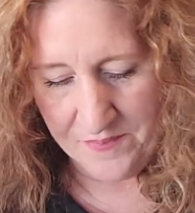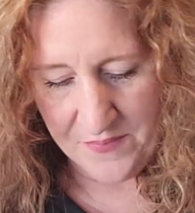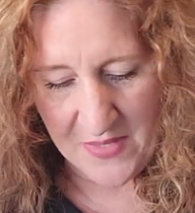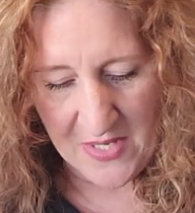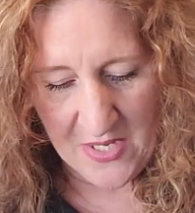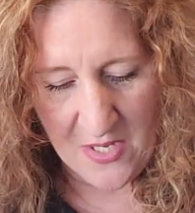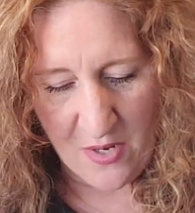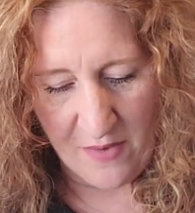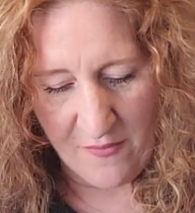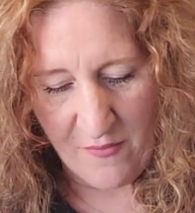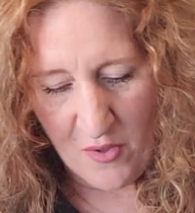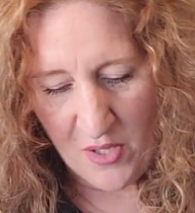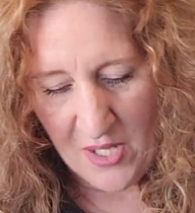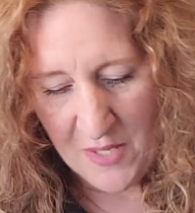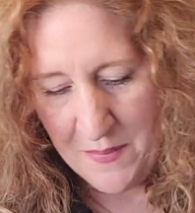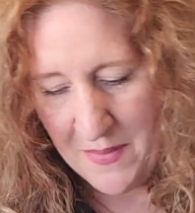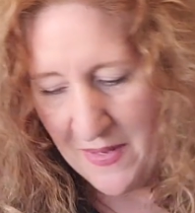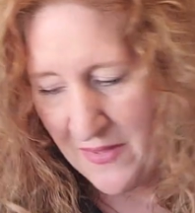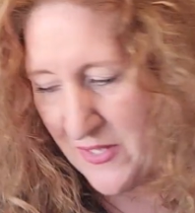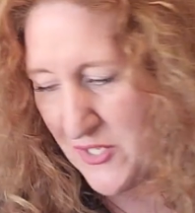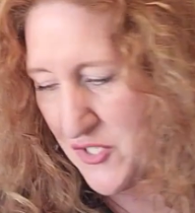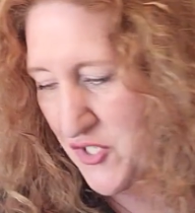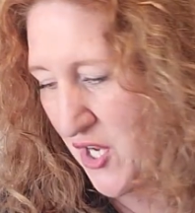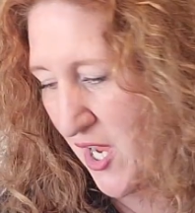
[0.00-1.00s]
you know, I've only
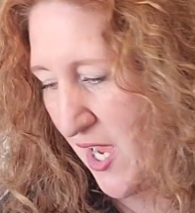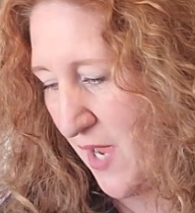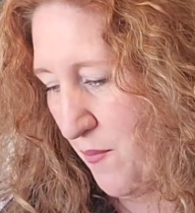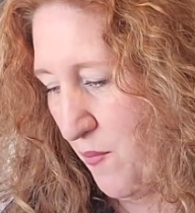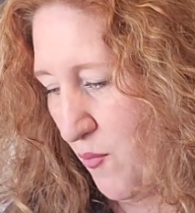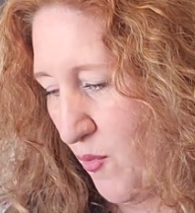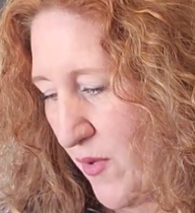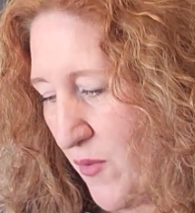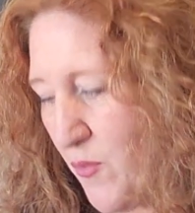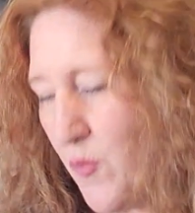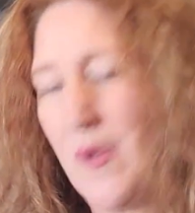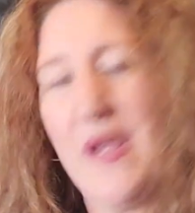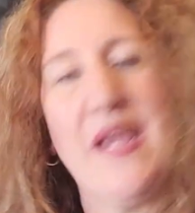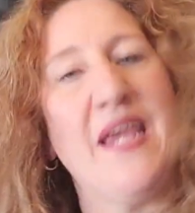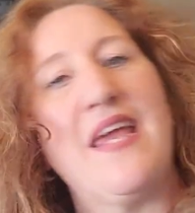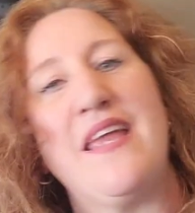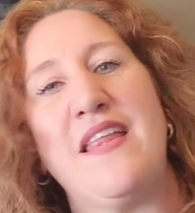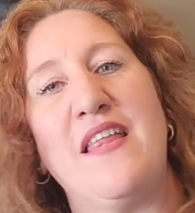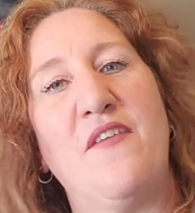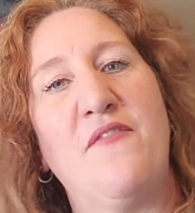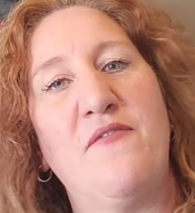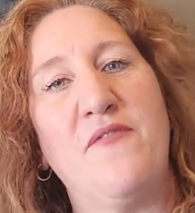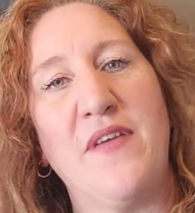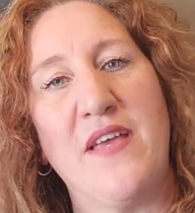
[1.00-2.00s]
been on the job 1 week
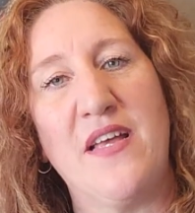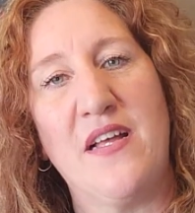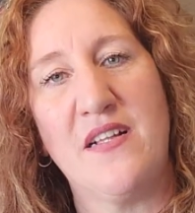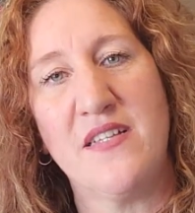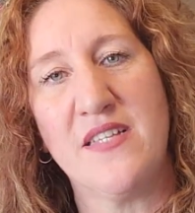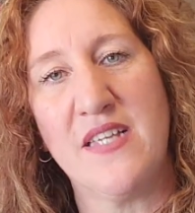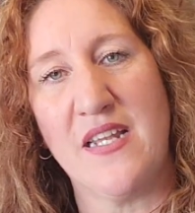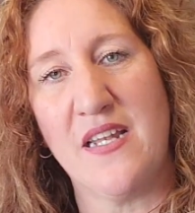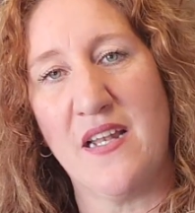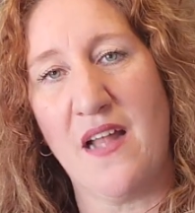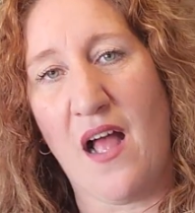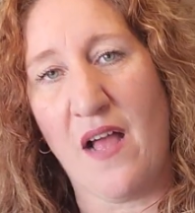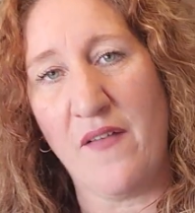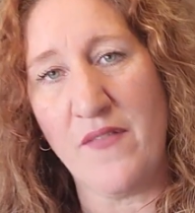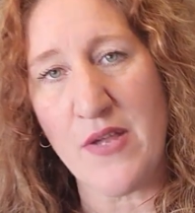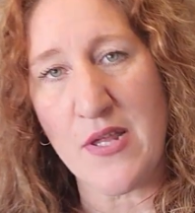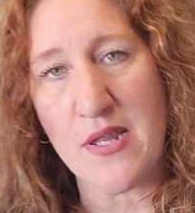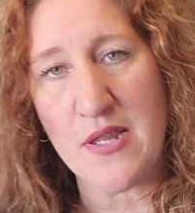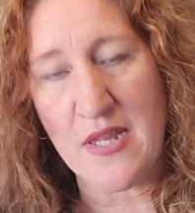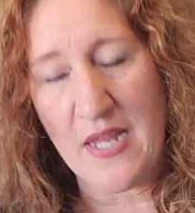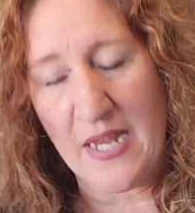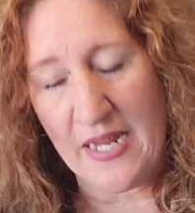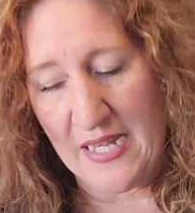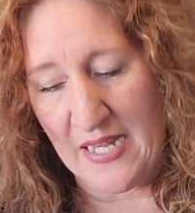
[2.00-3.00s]
in the field, and
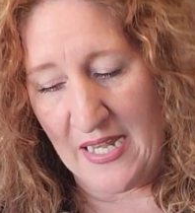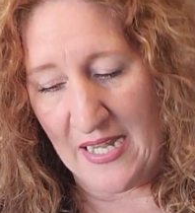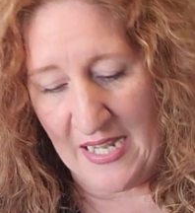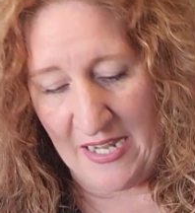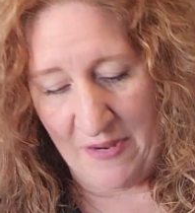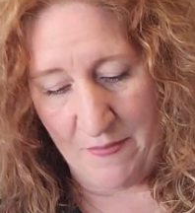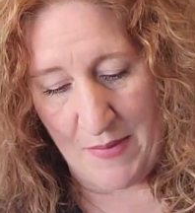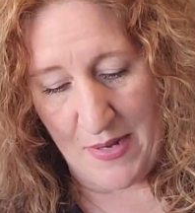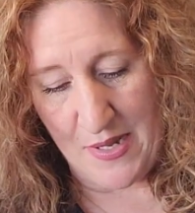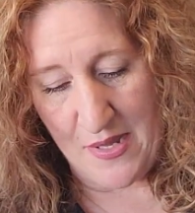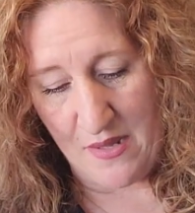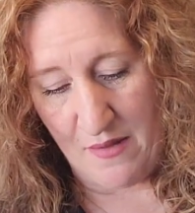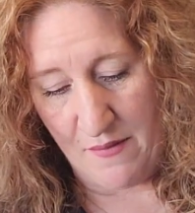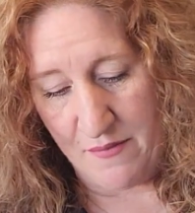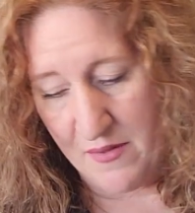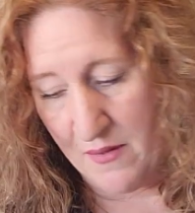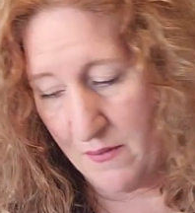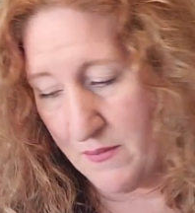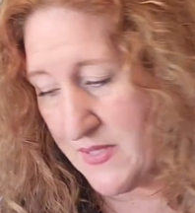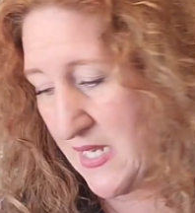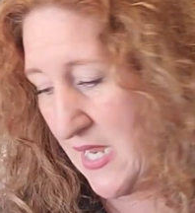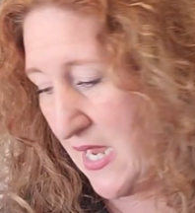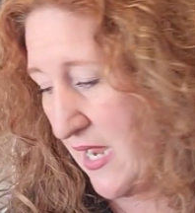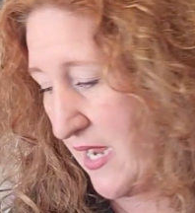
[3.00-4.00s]
obviously I need to give myself
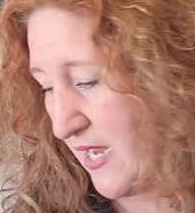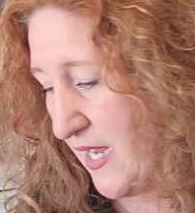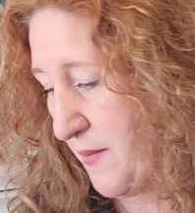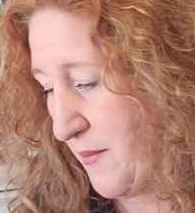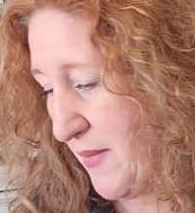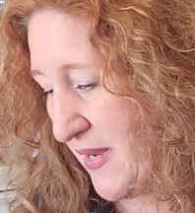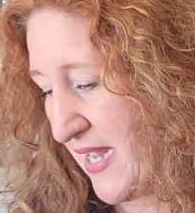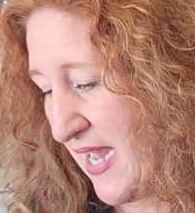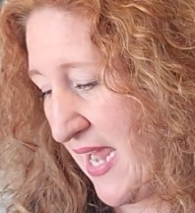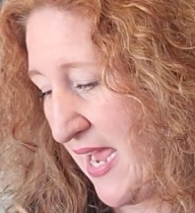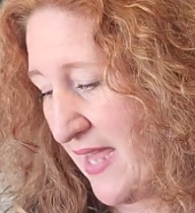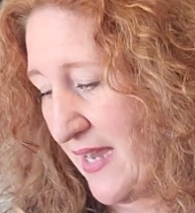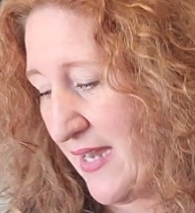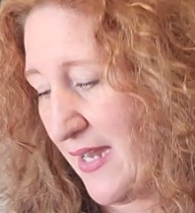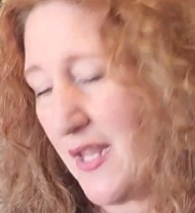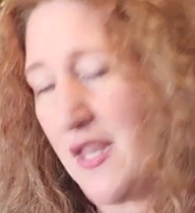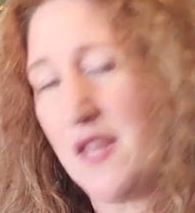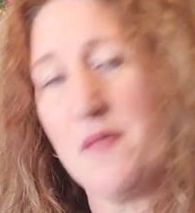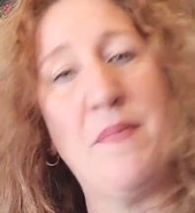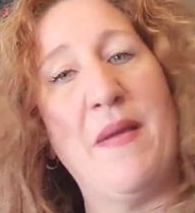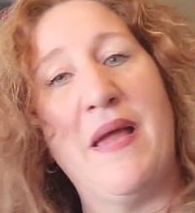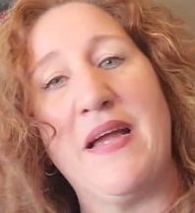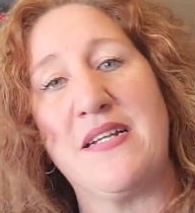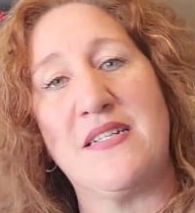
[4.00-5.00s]
some time. I can't
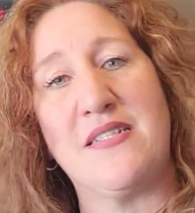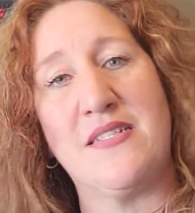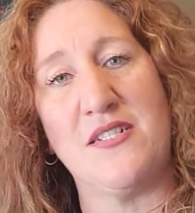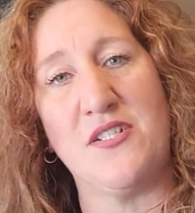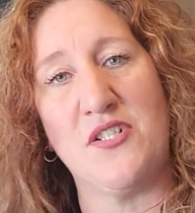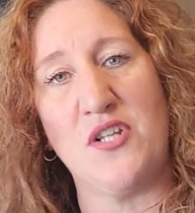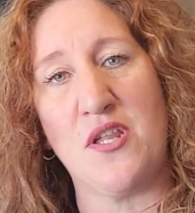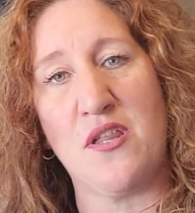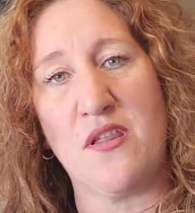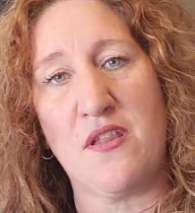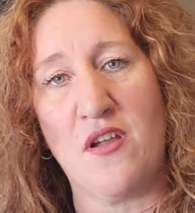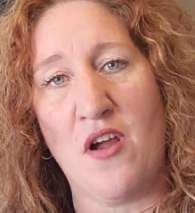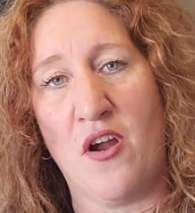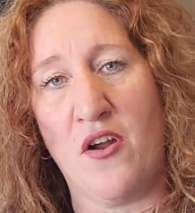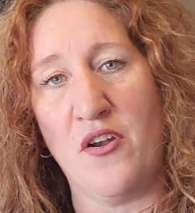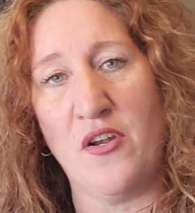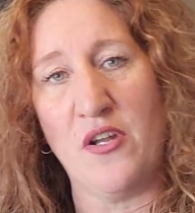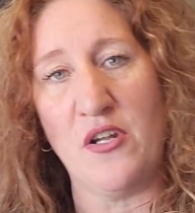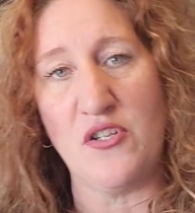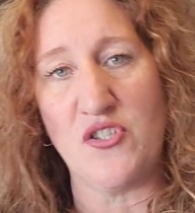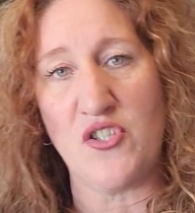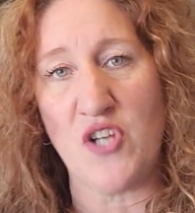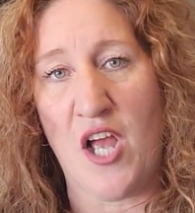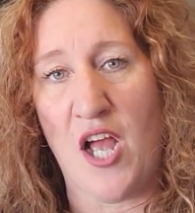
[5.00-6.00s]
expect to just start
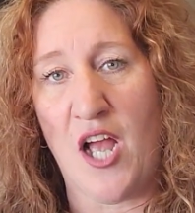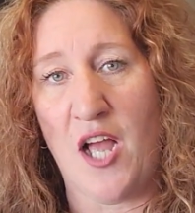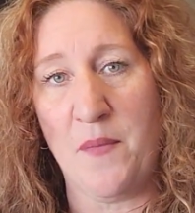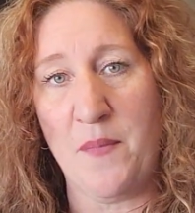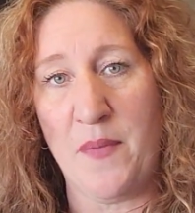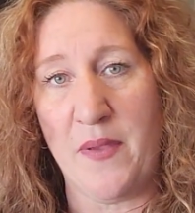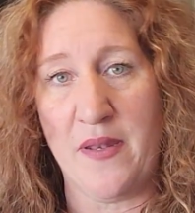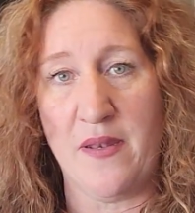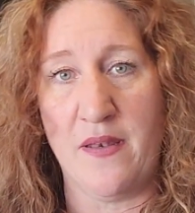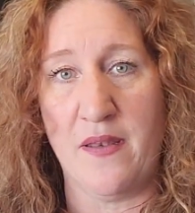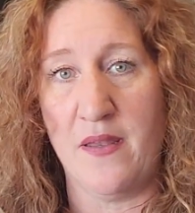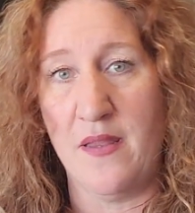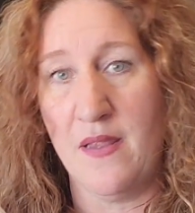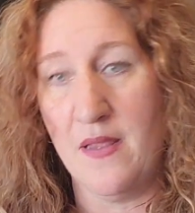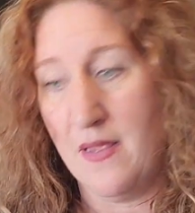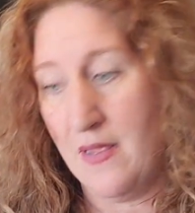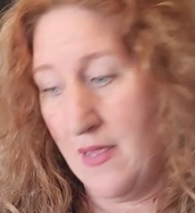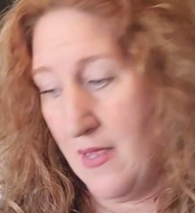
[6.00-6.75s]
a new job and,